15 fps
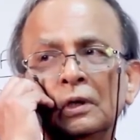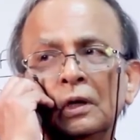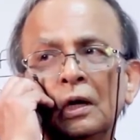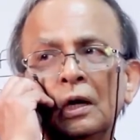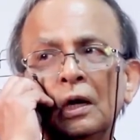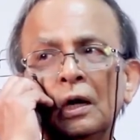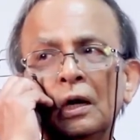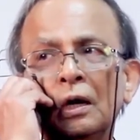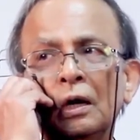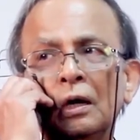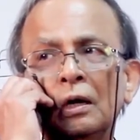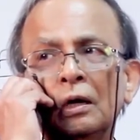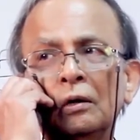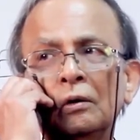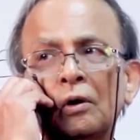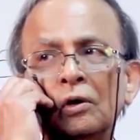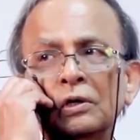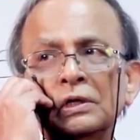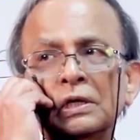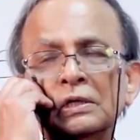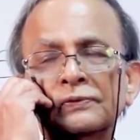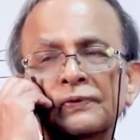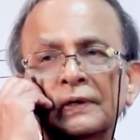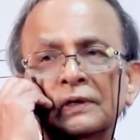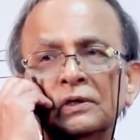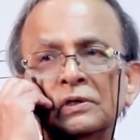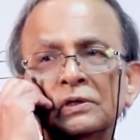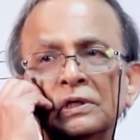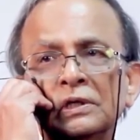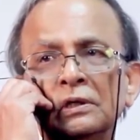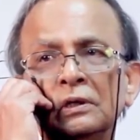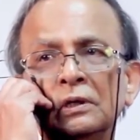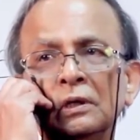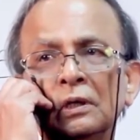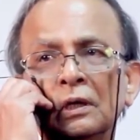ordnance factories in